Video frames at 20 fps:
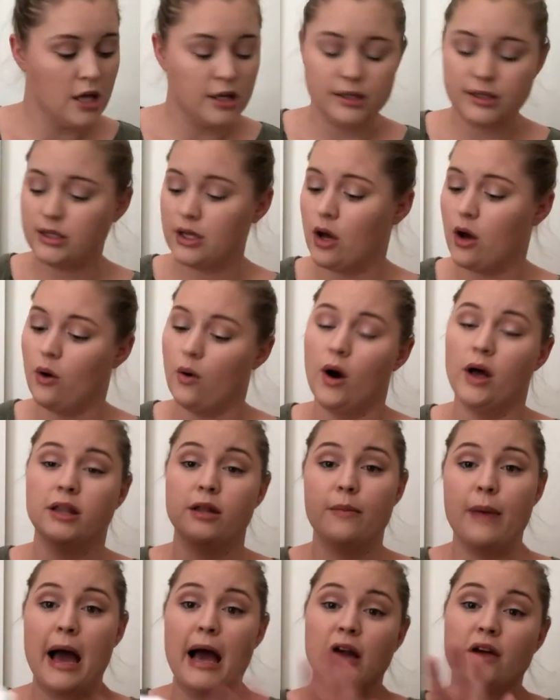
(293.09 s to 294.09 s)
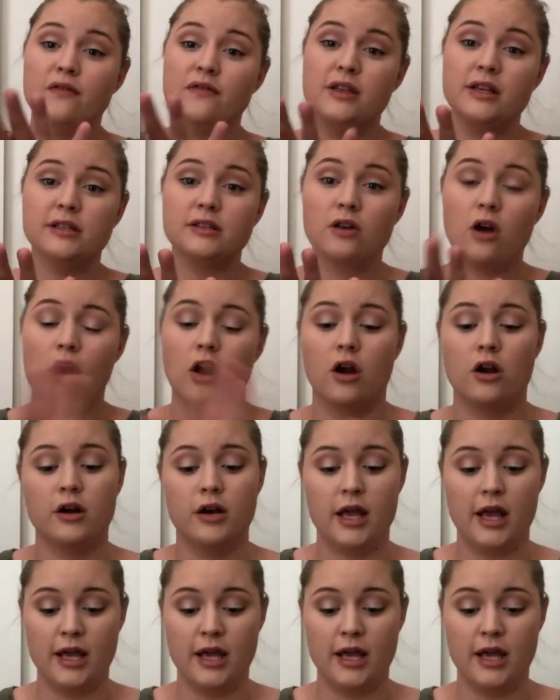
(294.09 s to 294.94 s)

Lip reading: So on the back of this card,